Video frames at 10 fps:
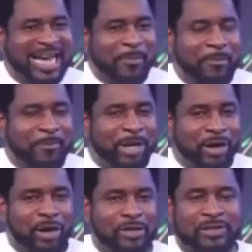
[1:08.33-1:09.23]

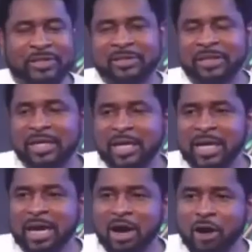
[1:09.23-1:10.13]
because
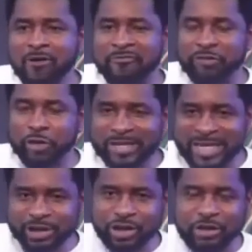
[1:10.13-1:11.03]
of your
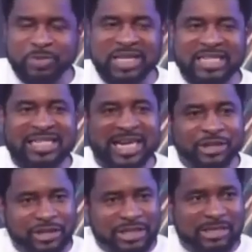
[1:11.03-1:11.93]
relationship with Asna,
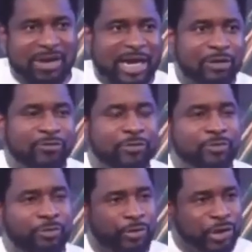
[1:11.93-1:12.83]
using the same I love you,
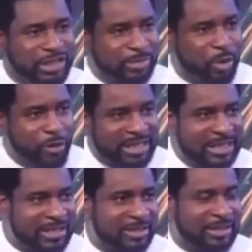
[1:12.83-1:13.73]
relationship with
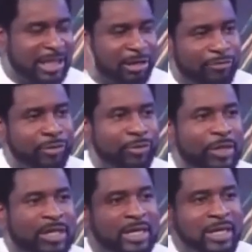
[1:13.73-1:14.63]
oranges, you say I love you,
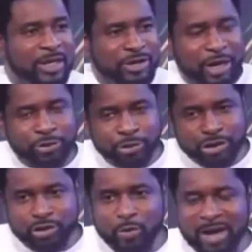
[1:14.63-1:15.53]
you now also
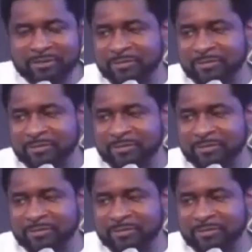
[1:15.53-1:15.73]
treat your wife.